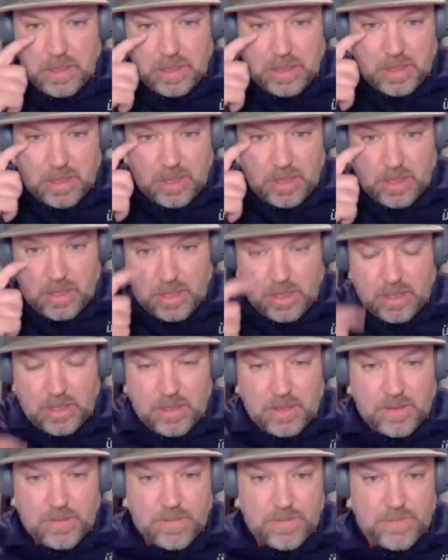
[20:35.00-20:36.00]

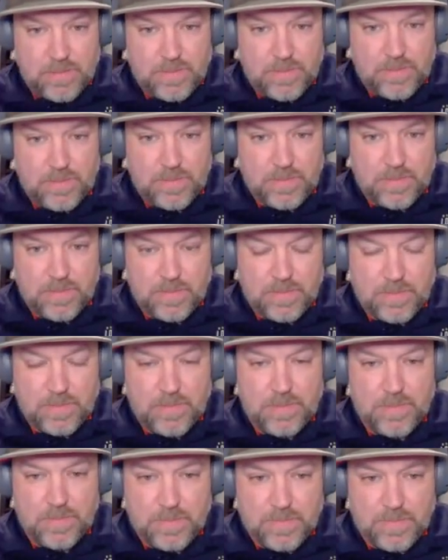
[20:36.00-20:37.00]

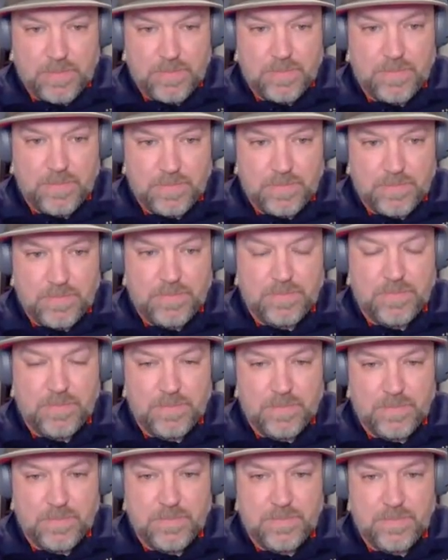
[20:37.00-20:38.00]

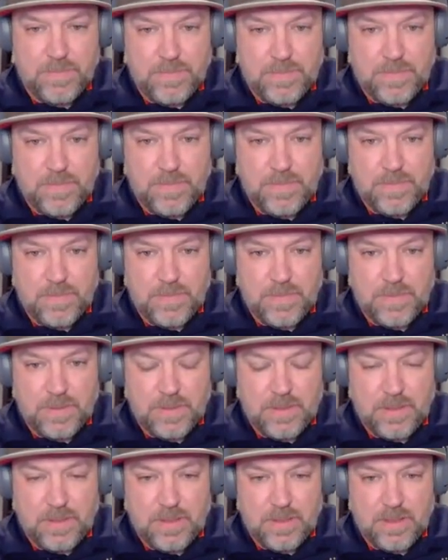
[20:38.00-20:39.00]

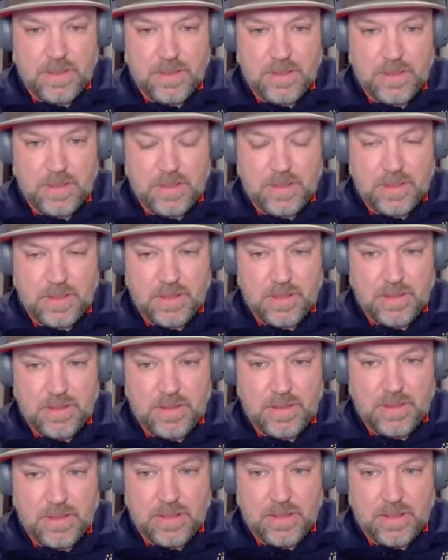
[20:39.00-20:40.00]

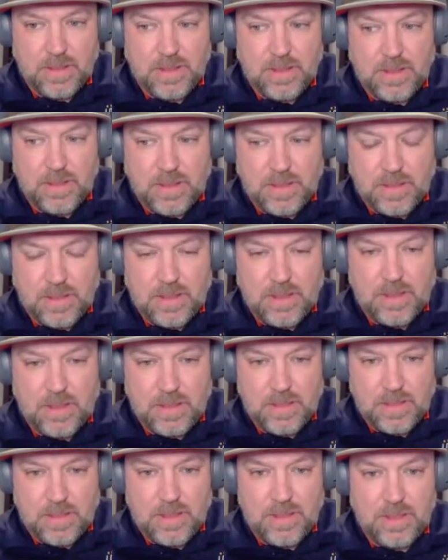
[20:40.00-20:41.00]

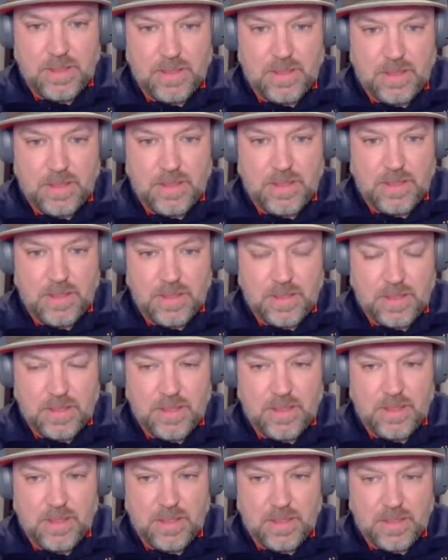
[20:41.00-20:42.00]

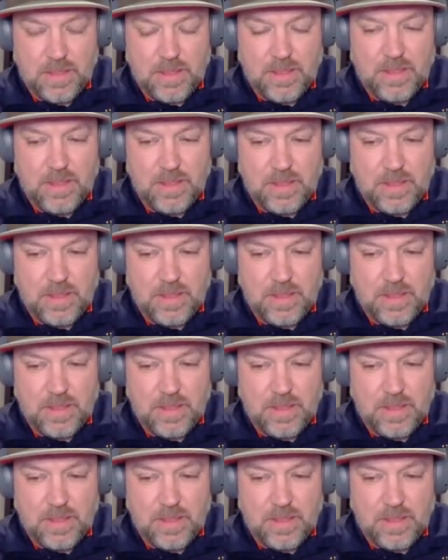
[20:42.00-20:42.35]
(silent)